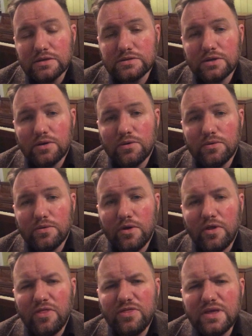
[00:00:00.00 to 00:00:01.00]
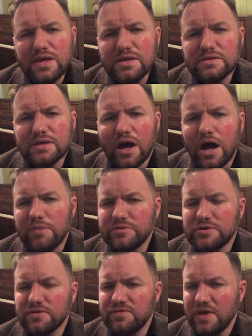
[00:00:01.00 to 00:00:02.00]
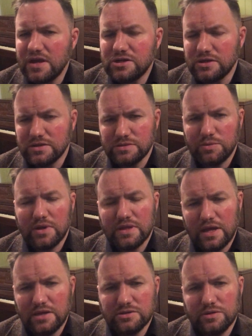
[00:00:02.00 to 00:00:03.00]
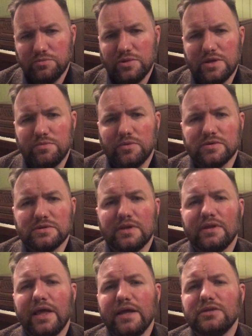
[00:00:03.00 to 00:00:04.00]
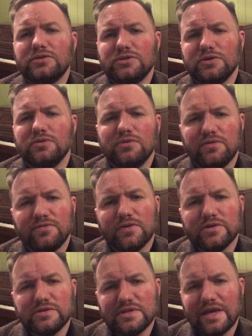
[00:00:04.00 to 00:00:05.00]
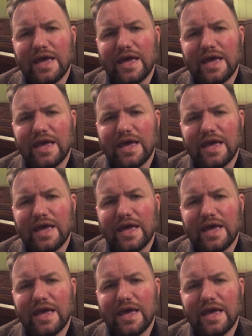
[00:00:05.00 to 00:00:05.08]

So these observations by the ancient peoples led to the first